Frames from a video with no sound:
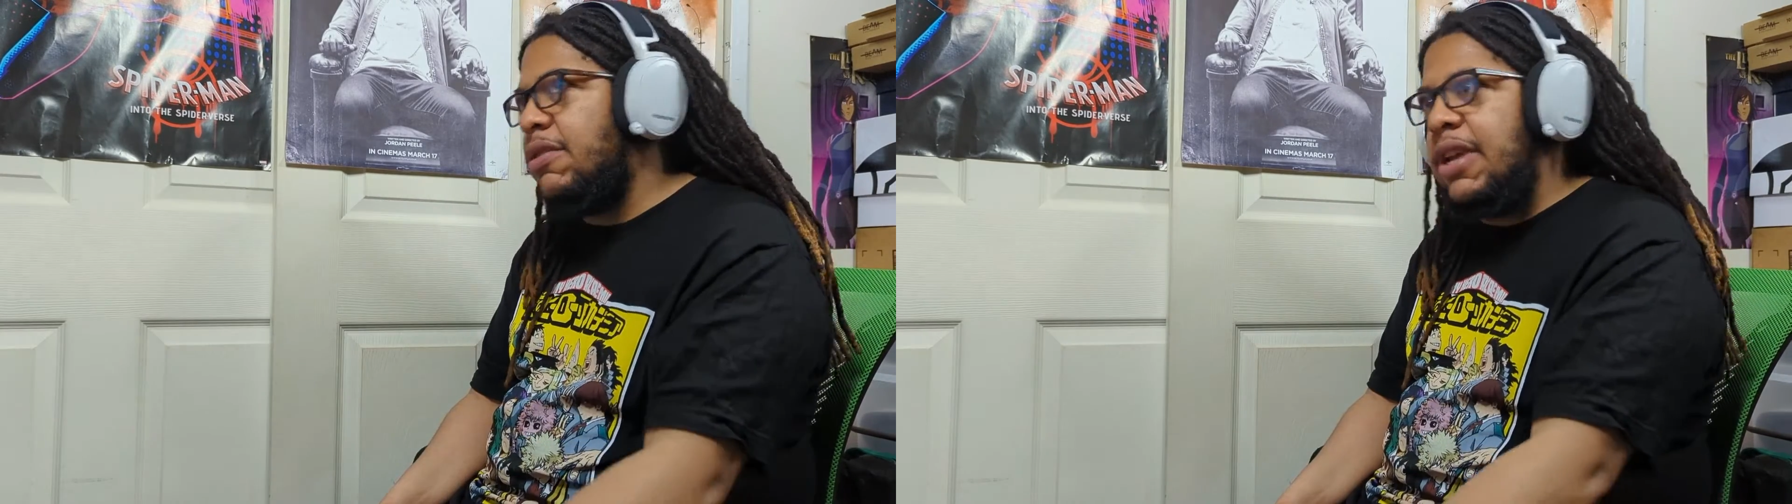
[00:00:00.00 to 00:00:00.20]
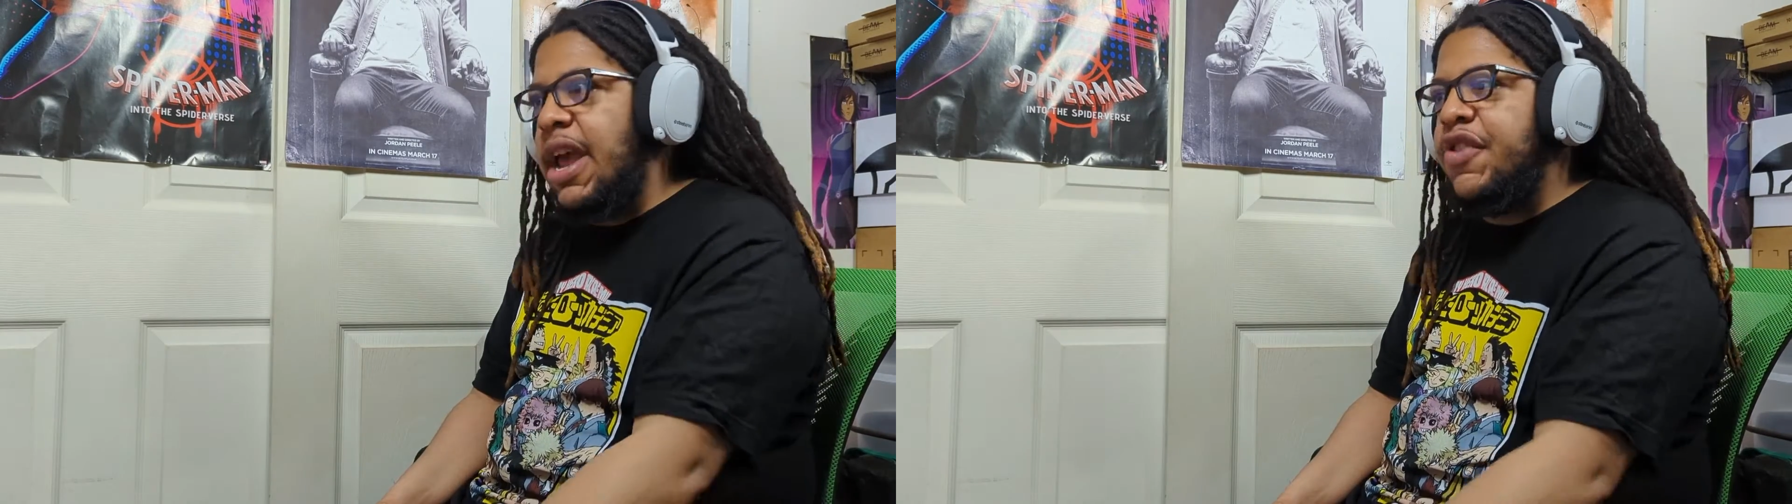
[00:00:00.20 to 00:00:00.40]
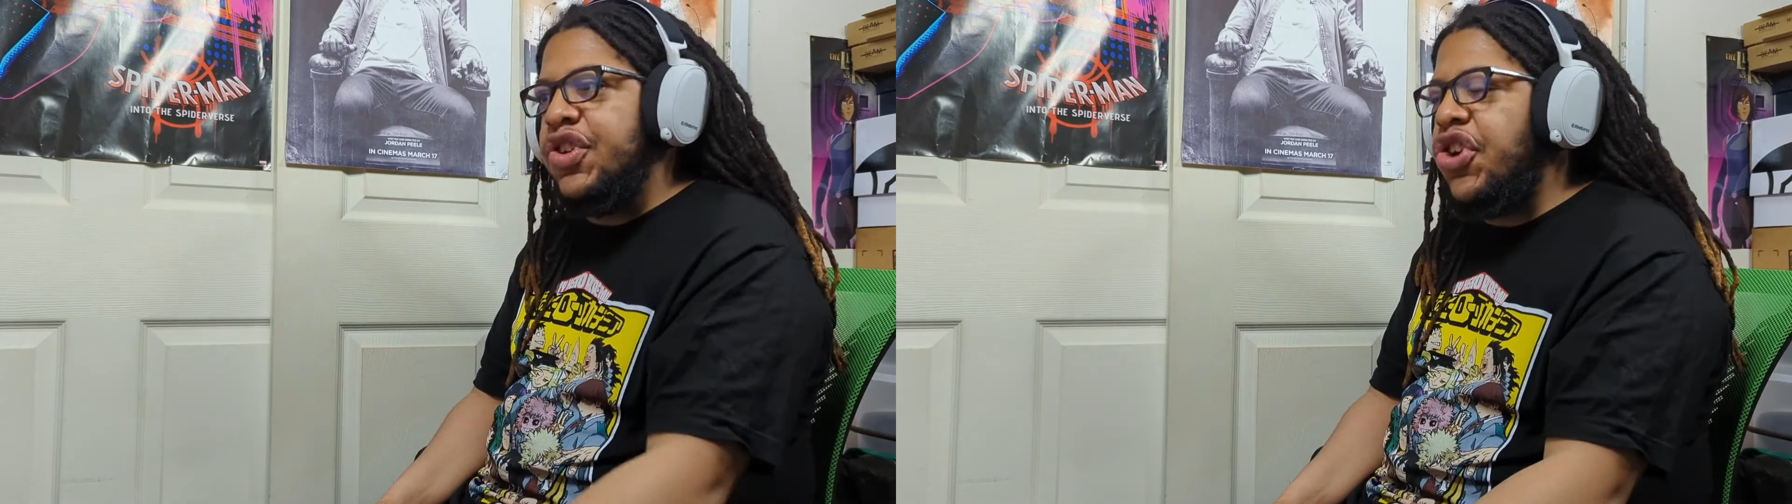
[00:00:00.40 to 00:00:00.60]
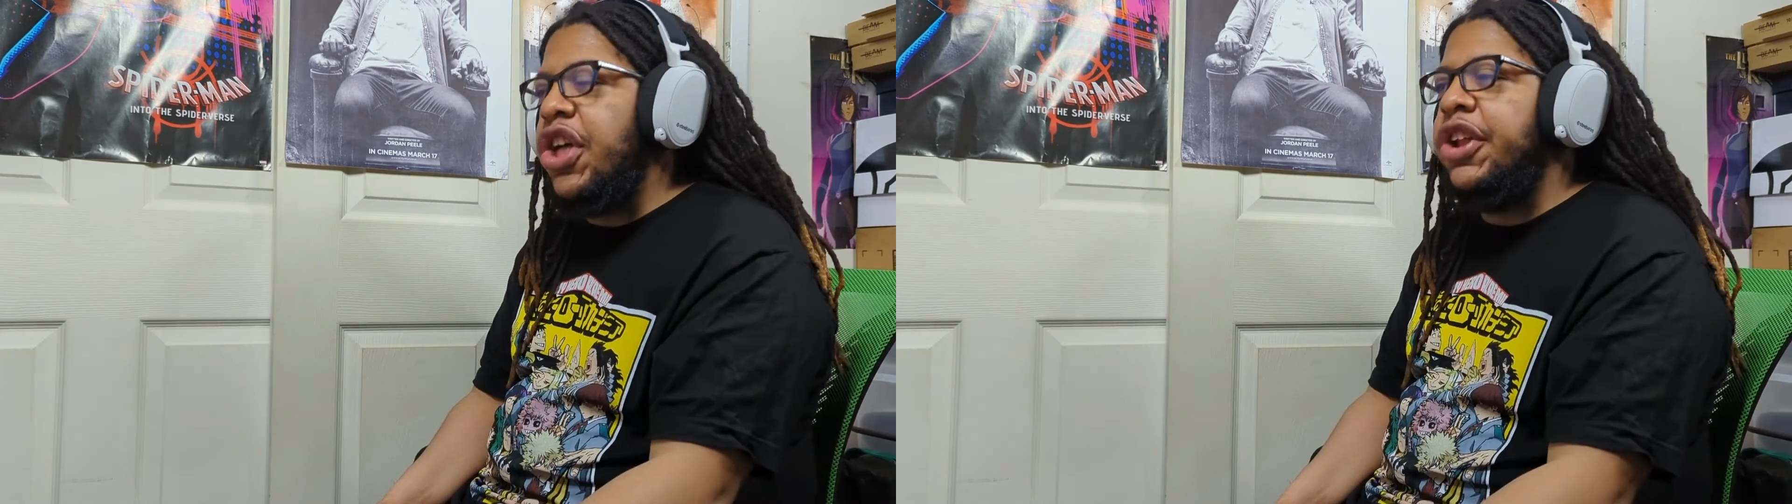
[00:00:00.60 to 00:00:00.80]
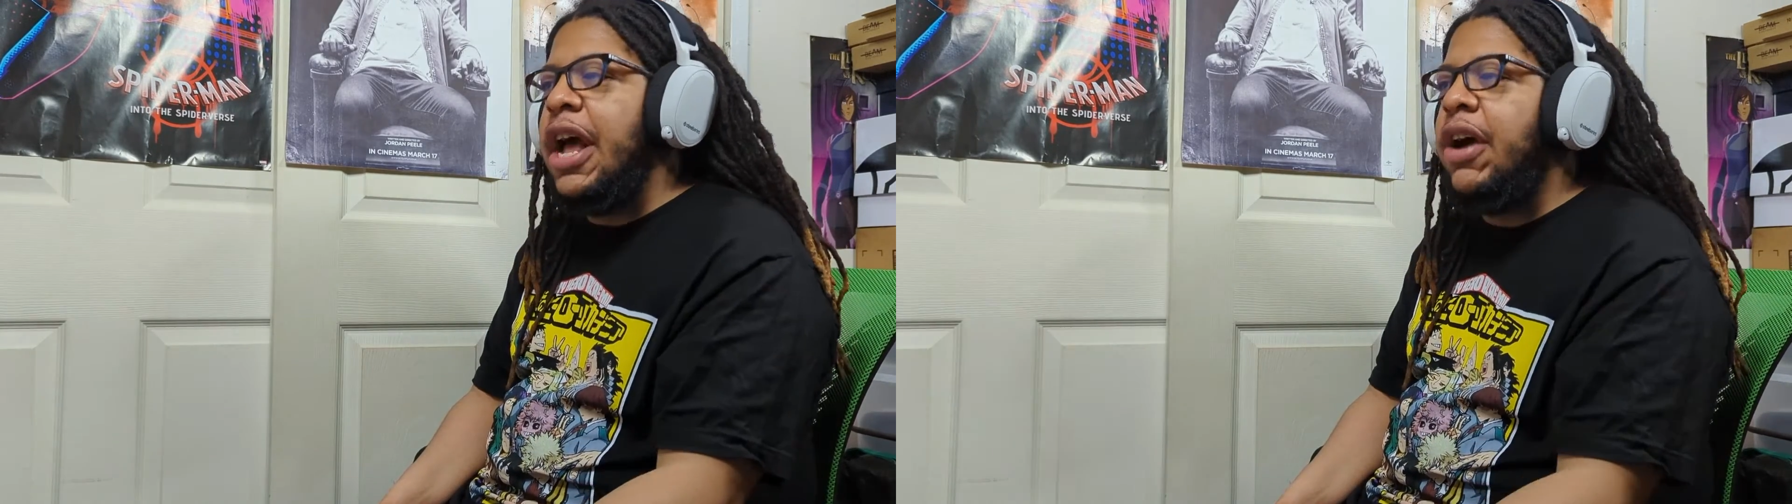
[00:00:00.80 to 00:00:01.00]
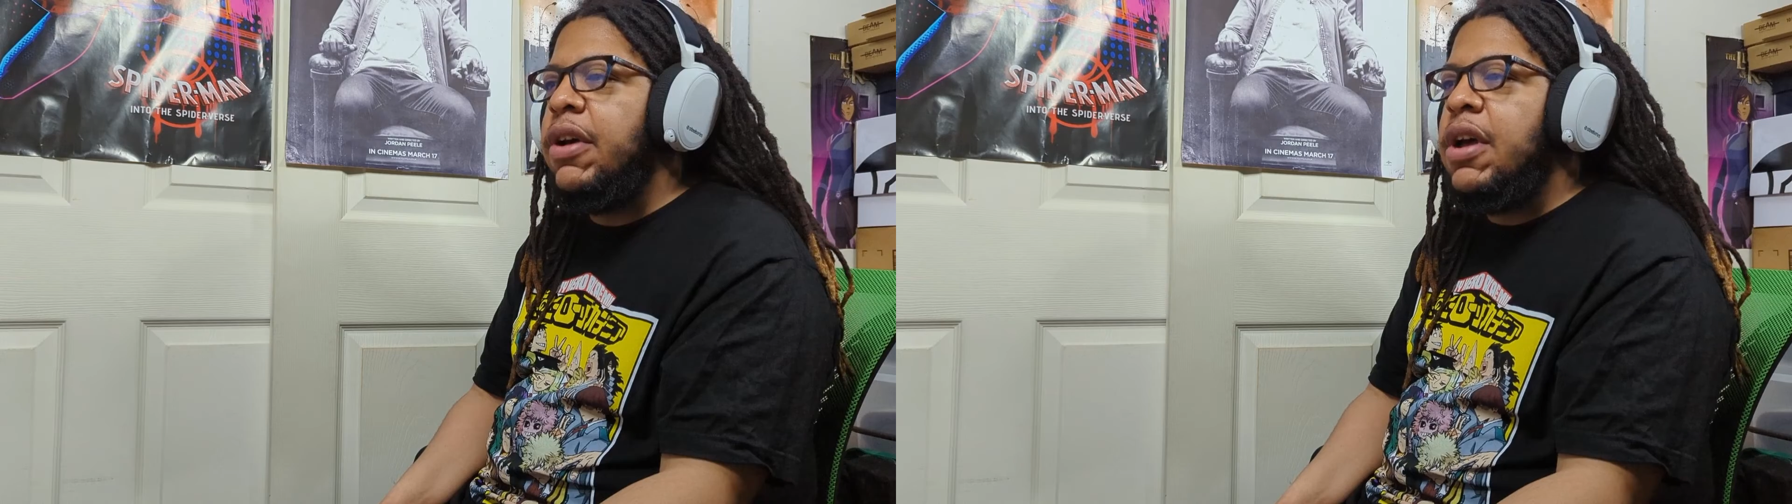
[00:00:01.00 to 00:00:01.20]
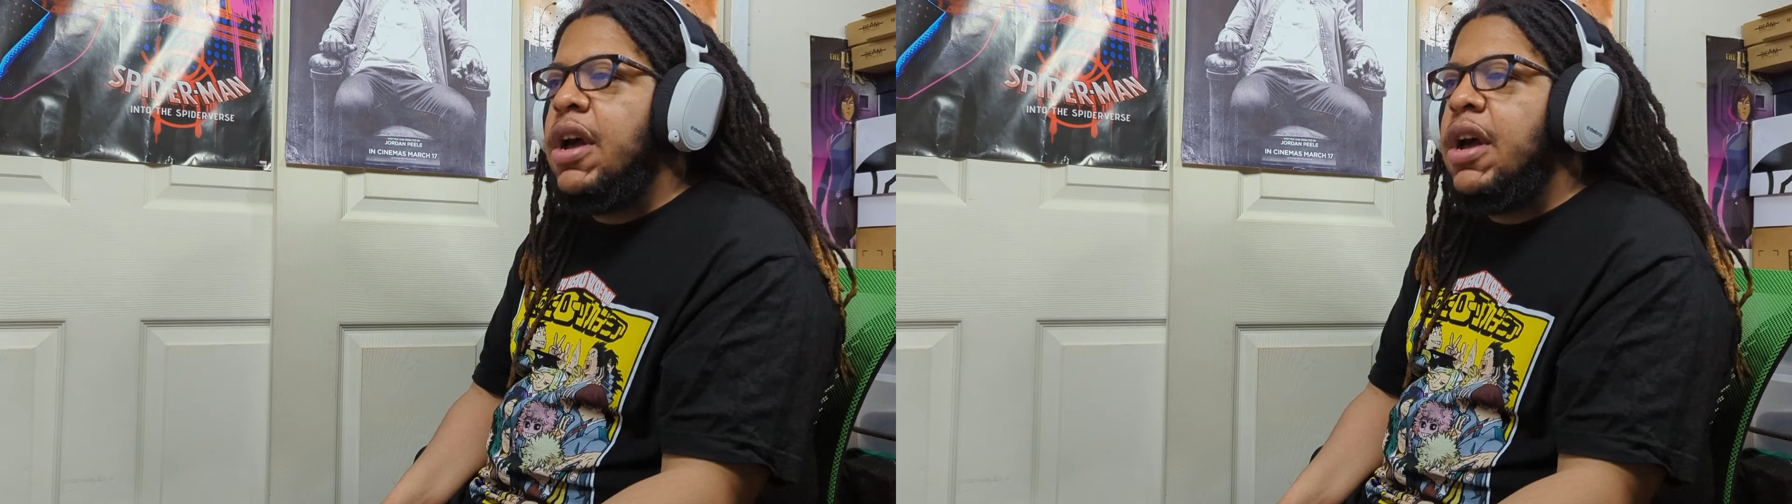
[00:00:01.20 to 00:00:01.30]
It's like every trailer now.